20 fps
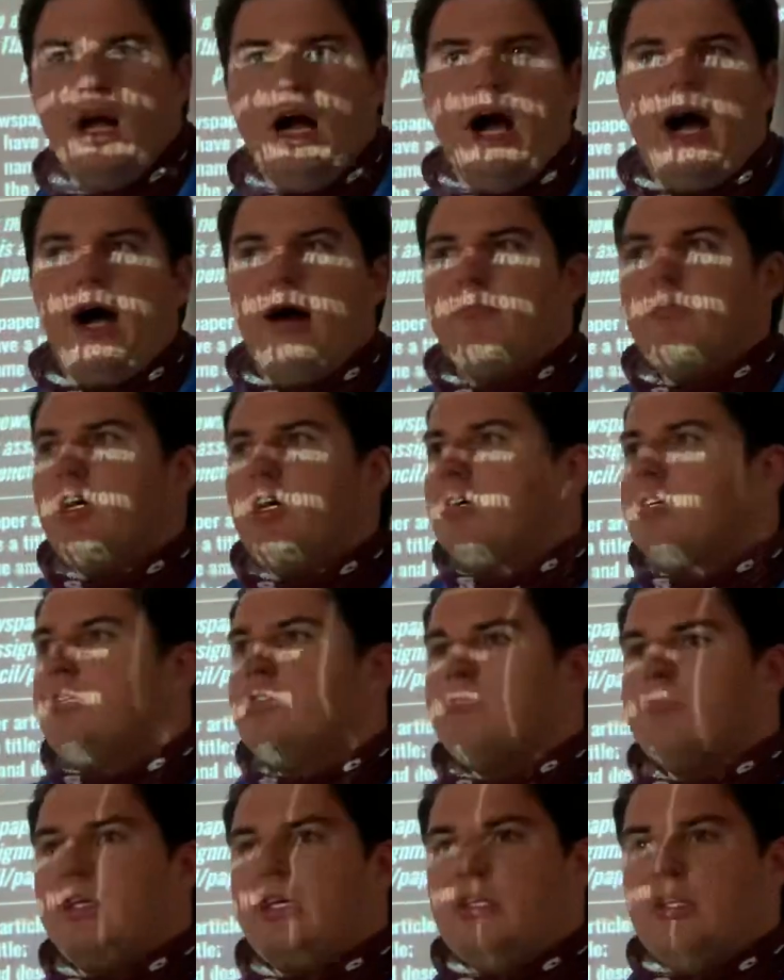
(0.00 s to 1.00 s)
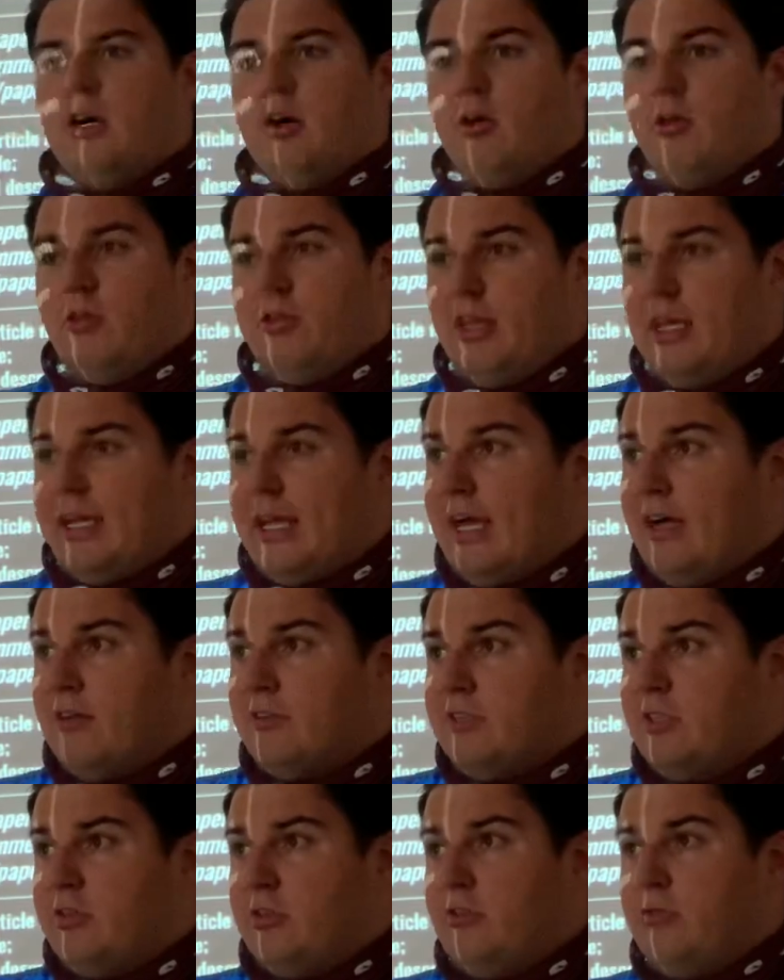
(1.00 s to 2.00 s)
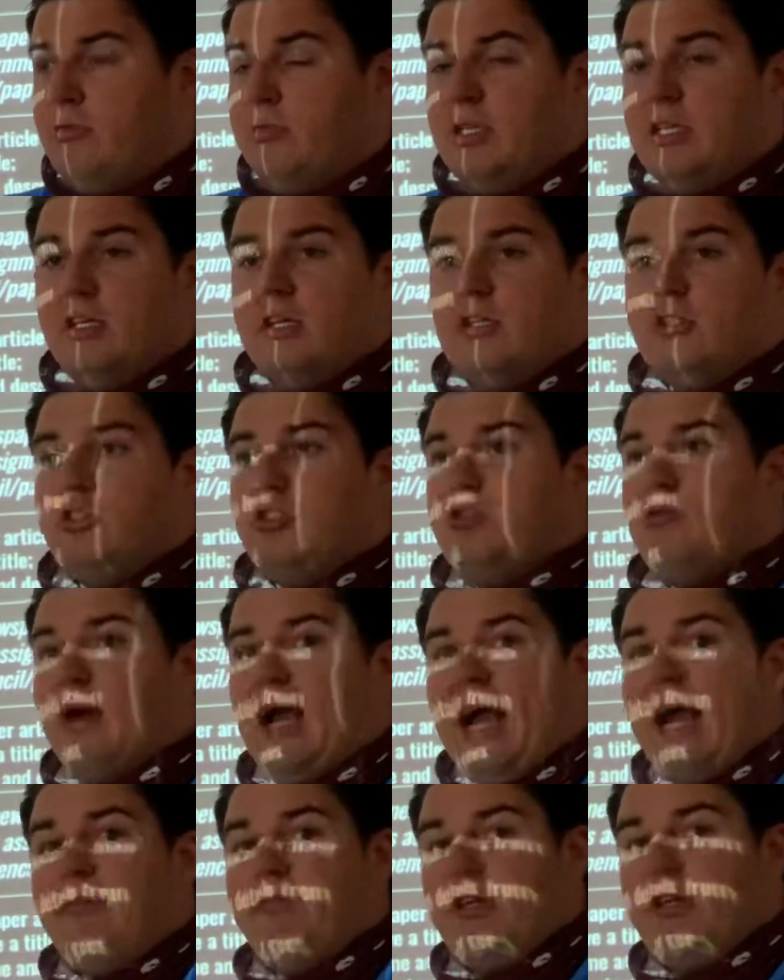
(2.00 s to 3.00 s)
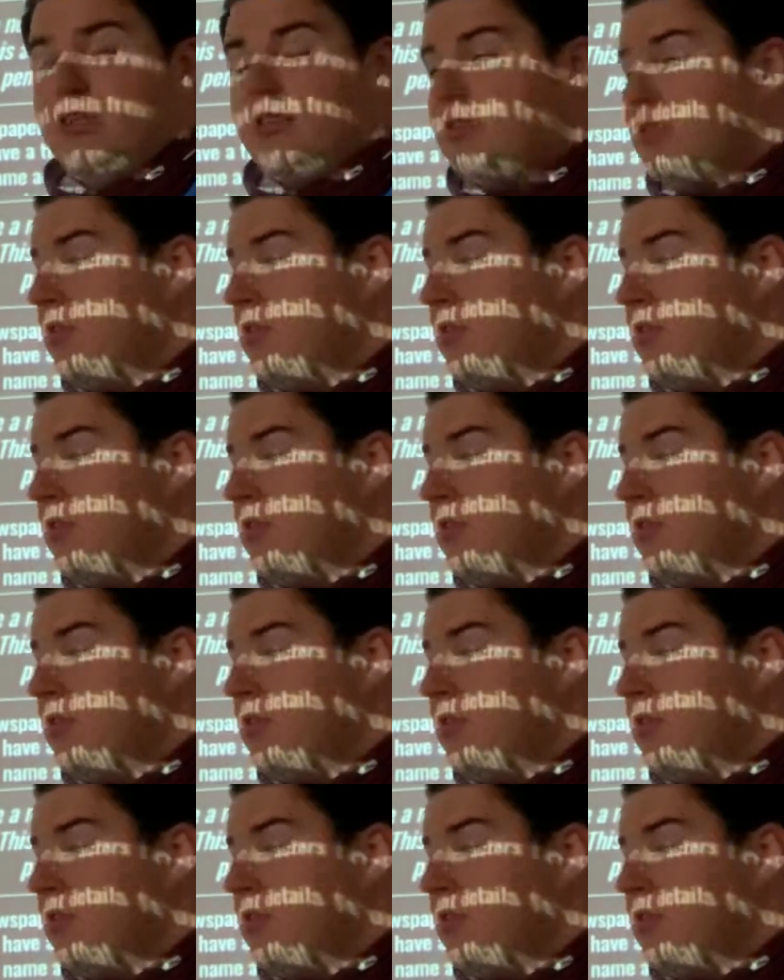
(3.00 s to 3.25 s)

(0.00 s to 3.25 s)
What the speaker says: I'm not going to read the whole thing out to you because you have it,